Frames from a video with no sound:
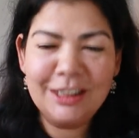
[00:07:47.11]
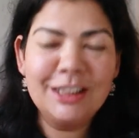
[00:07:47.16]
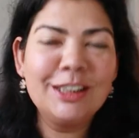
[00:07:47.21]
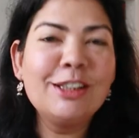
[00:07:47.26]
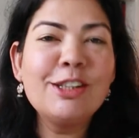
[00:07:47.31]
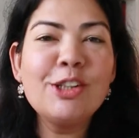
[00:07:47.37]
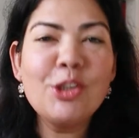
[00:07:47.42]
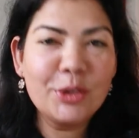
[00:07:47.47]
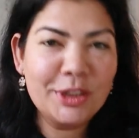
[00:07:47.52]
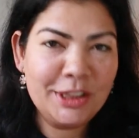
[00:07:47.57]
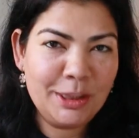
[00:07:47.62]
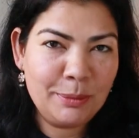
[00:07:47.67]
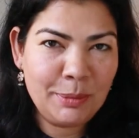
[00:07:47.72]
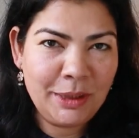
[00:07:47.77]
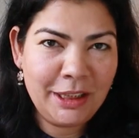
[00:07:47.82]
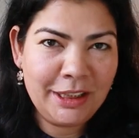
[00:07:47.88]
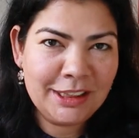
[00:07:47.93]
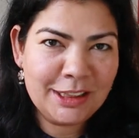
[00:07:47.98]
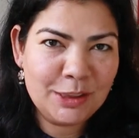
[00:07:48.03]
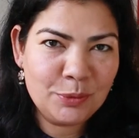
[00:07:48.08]
in a noisy
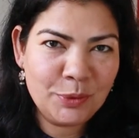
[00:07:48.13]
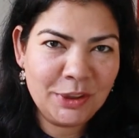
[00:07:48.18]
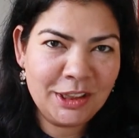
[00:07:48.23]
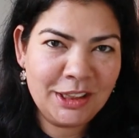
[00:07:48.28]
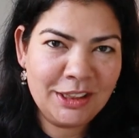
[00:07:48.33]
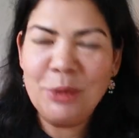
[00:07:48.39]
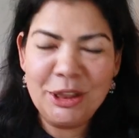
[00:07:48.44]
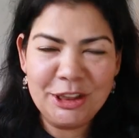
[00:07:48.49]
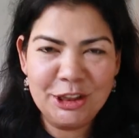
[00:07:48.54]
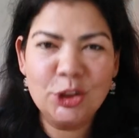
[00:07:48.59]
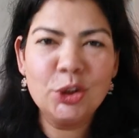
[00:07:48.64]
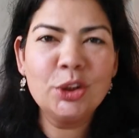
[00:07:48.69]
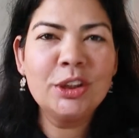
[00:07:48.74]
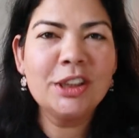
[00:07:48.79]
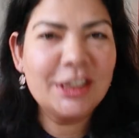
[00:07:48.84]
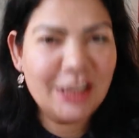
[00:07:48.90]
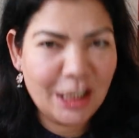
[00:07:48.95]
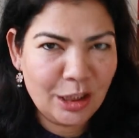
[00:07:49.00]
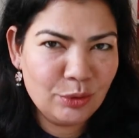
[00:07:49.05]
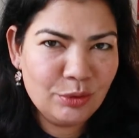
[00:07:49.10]
place with pressure cooker
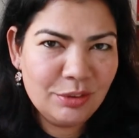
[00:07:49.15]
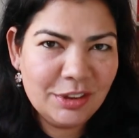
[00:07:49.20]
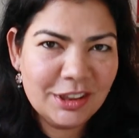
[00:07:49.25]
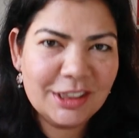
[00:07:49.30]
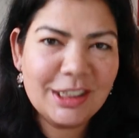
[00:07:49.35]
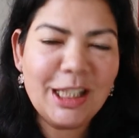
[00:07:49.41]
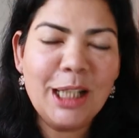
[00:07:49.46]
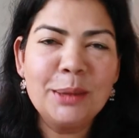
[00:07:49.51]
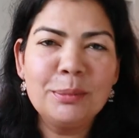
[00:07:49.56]
sounds,